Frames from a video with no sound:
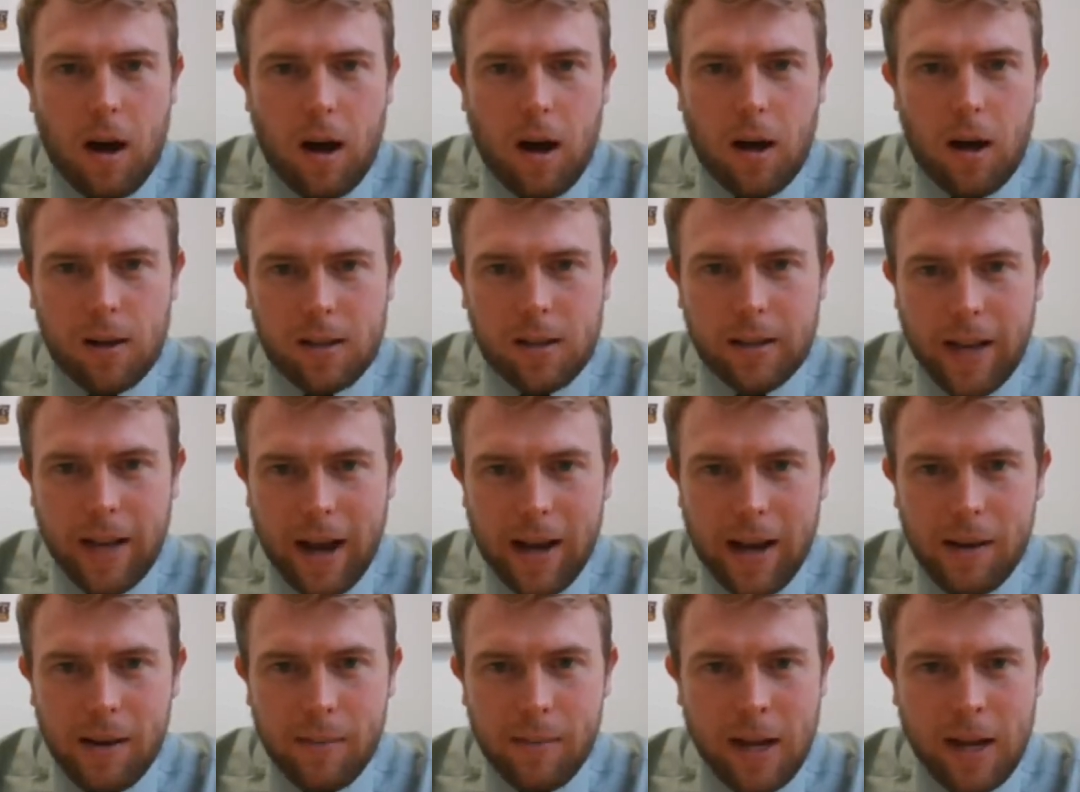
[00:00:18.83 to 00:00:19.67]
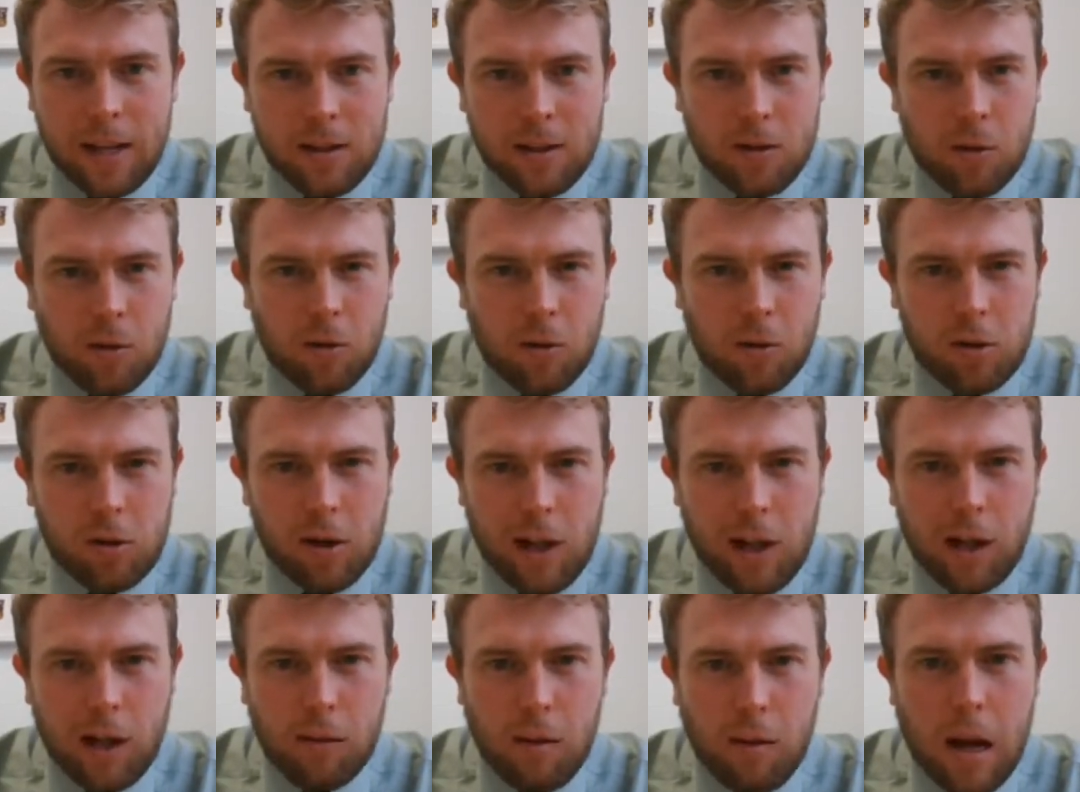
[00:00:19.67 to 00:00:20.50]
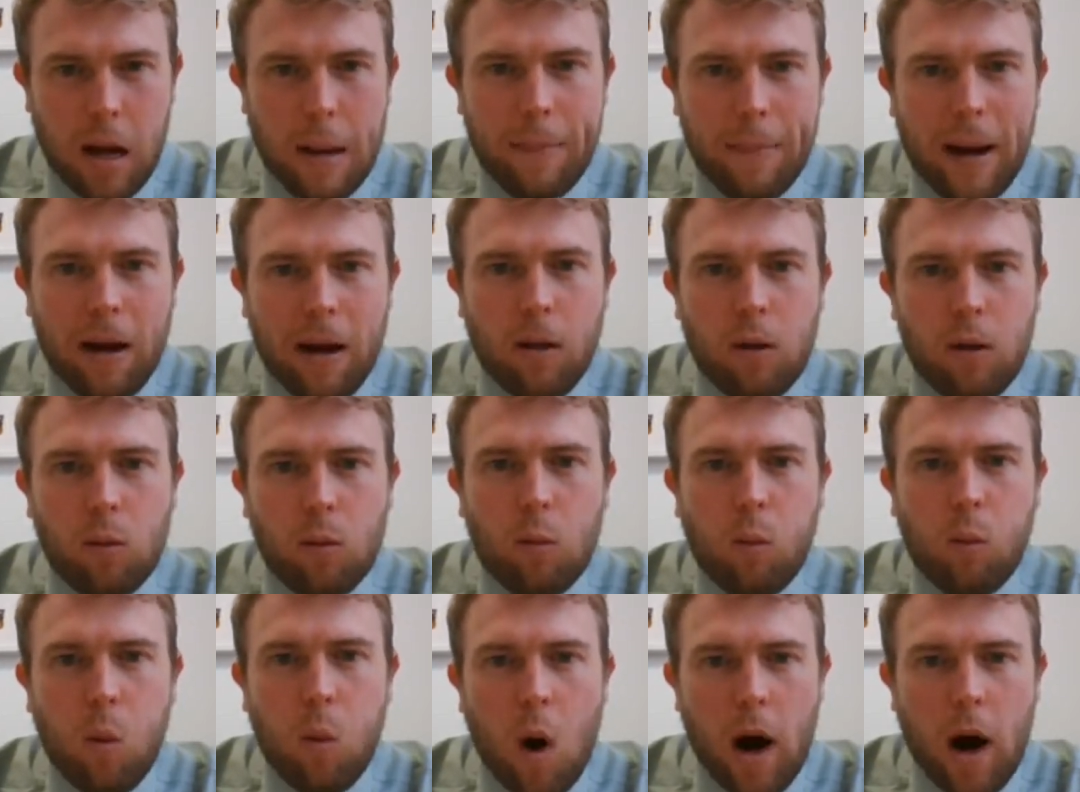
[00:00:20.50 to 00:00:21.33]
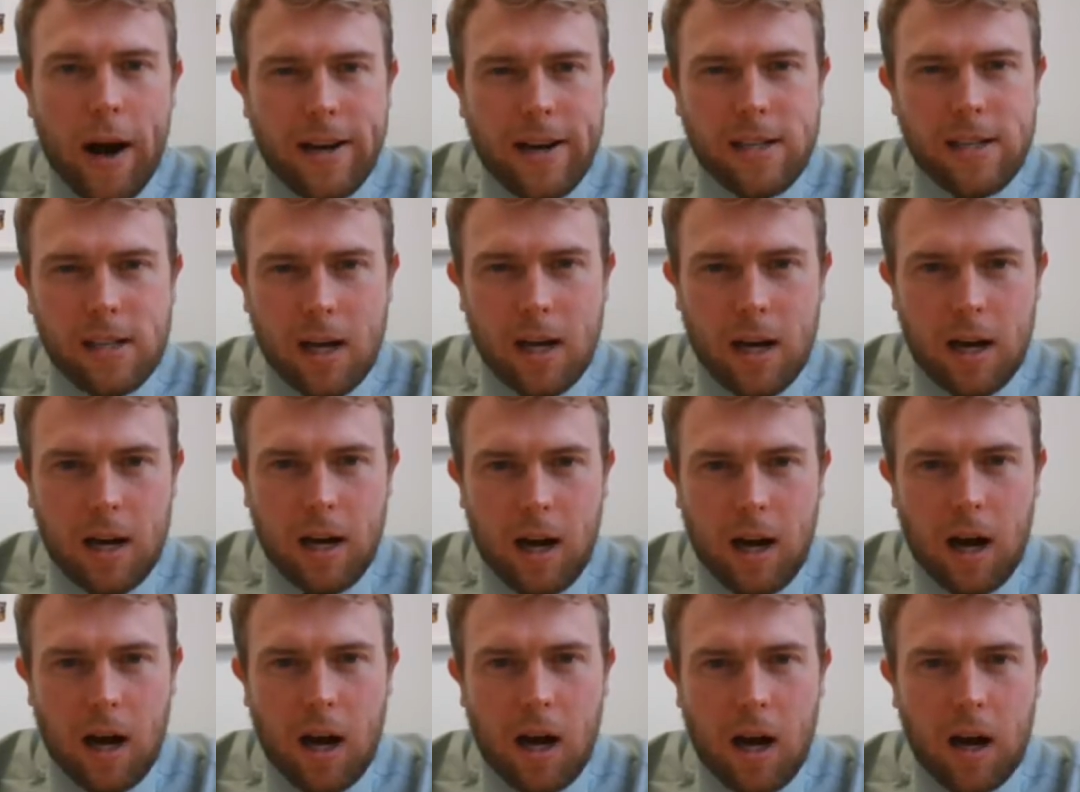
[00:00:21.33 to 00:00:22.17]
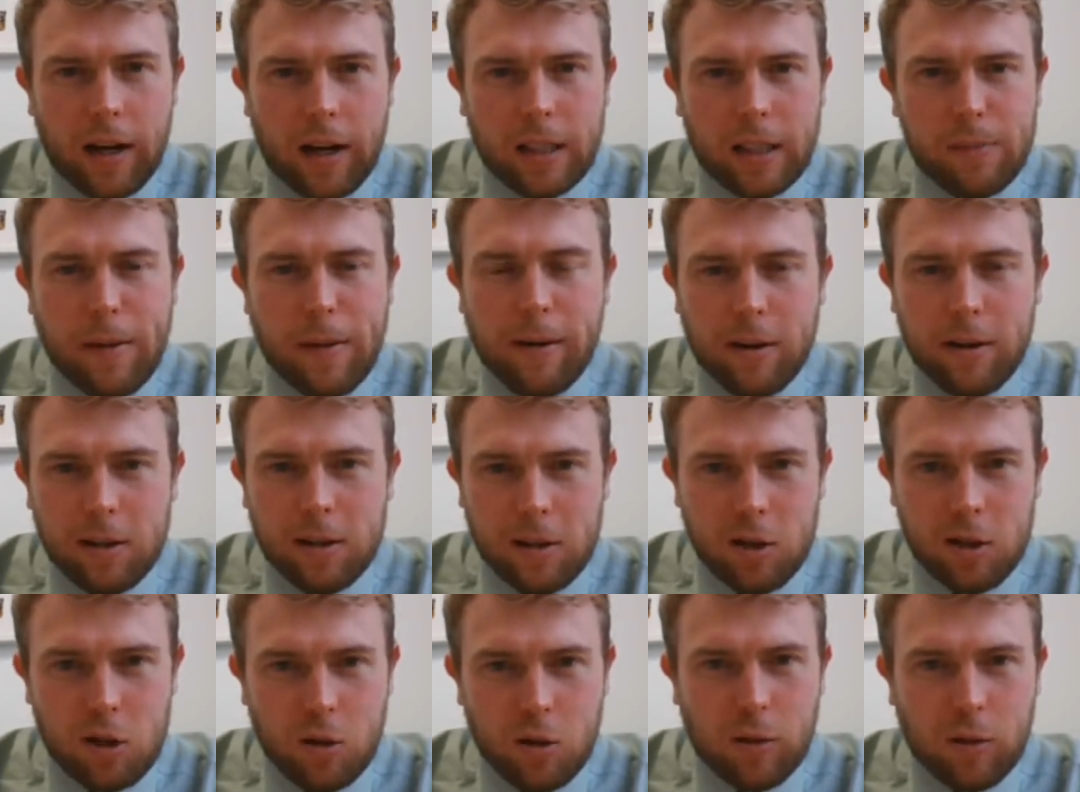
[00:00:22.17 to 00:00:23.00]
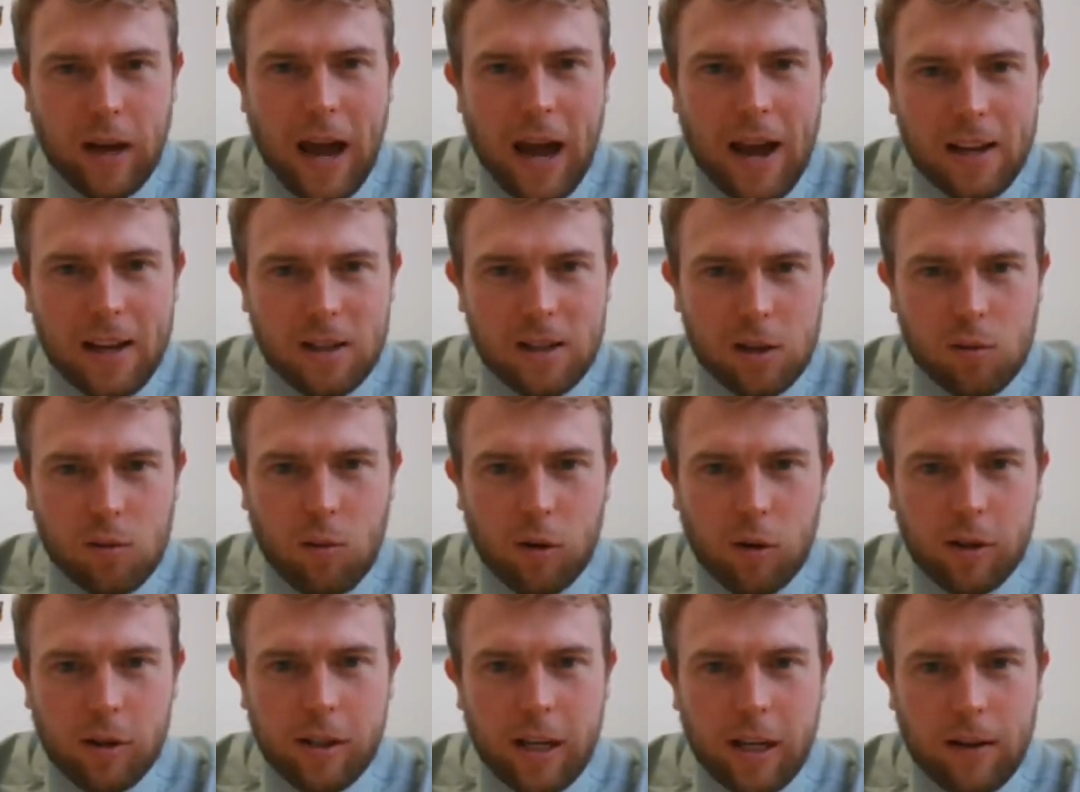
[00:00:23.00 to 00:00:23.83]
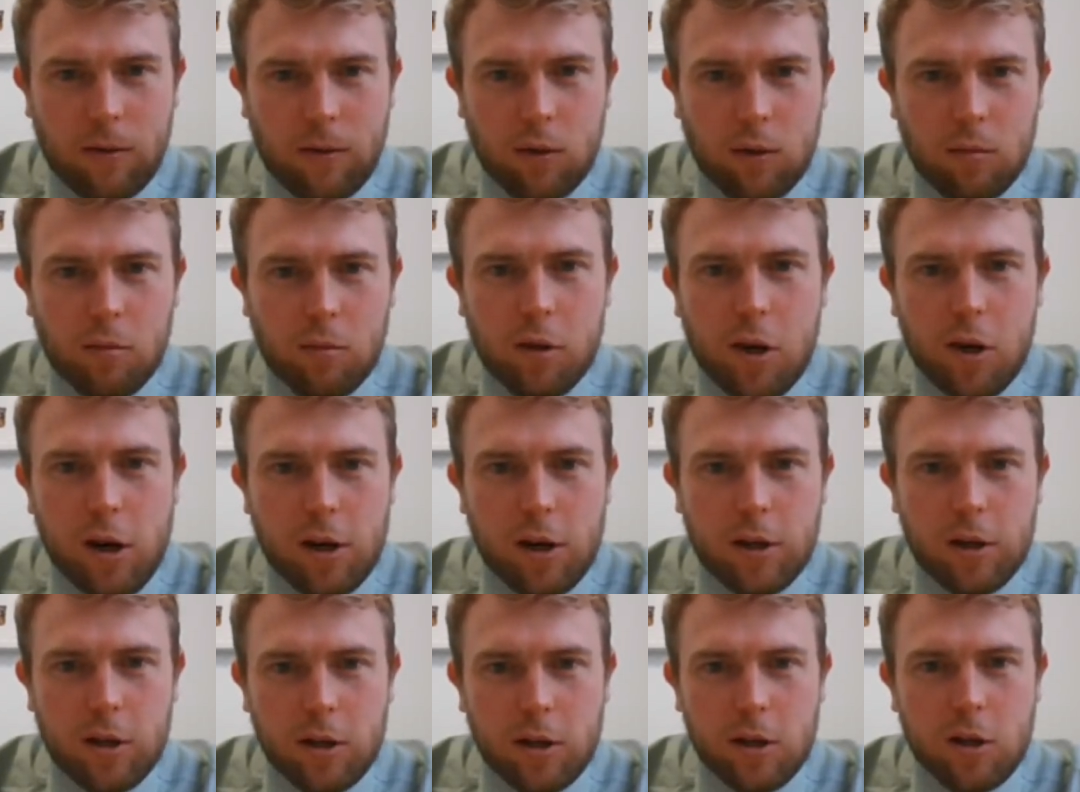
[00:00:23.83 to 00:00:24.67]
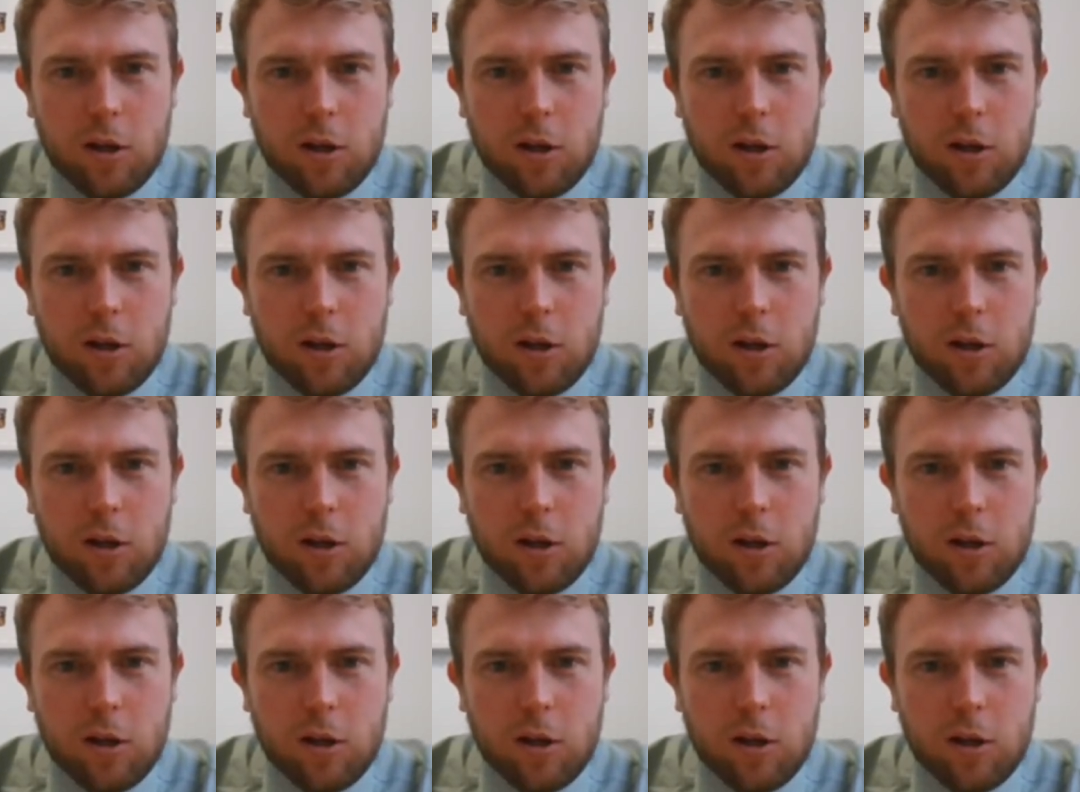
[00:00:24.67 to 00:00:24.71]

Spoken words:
Today, I'm here to talk to you a little bit about the wider experiences you'll get as a Swan sixth form student.